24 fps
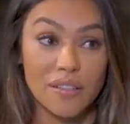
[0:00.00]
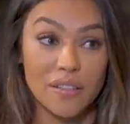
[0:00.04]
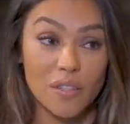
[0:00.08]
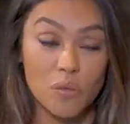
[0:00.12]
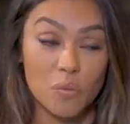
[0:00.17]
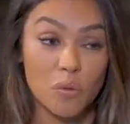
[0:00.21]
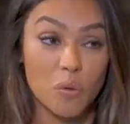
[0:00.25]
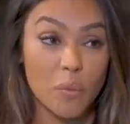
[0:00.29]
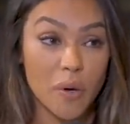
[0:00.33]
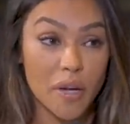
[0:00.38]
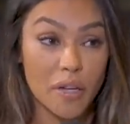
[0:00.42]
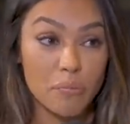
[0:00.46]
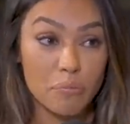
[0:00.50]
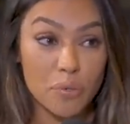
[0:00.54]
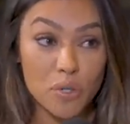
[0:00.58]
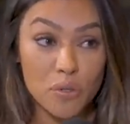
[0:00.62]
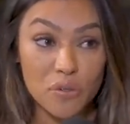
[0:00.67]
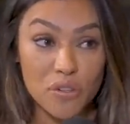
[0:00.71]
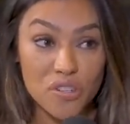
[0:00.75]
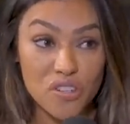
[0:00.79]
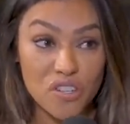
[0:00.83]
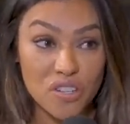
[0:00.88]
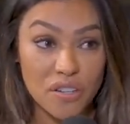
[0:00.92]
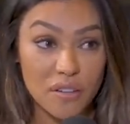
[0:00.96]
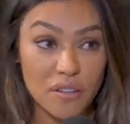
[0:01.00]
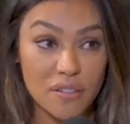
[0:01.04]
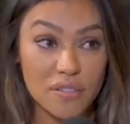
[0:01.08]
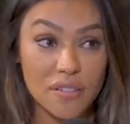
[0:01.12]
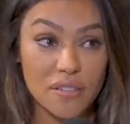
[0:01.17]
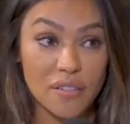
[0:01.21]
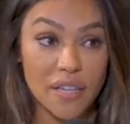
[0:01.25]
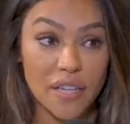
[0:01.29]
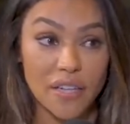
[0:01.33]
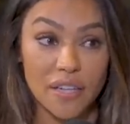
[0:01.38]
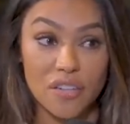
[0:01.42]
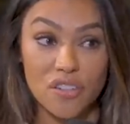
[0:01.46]
you were wearing puka shells
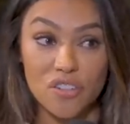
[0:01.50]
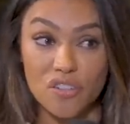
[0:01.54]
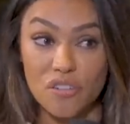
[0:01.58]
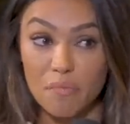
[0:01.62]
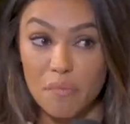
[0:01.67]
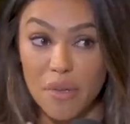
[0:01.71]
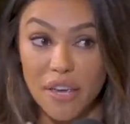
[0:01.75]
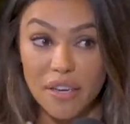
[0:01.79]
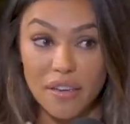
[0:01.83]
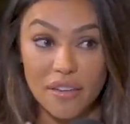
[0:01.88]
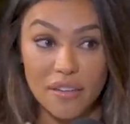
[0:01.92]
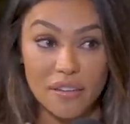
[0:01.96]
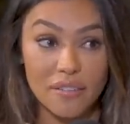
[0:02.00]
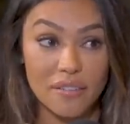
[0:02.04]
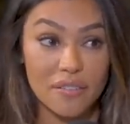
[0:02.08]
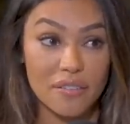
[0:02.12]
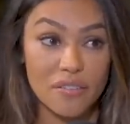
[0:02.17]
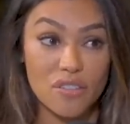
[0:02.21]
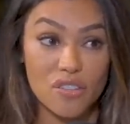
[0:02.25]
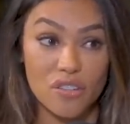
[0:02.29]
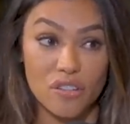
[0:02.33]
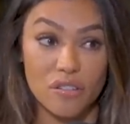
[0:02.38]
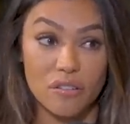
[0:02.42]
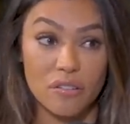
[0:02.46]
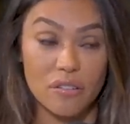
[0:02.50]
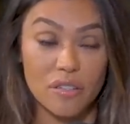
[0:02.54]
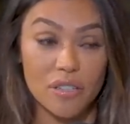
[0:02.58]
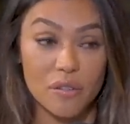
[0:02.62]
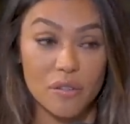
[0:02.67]
and like a Jamaican shirt.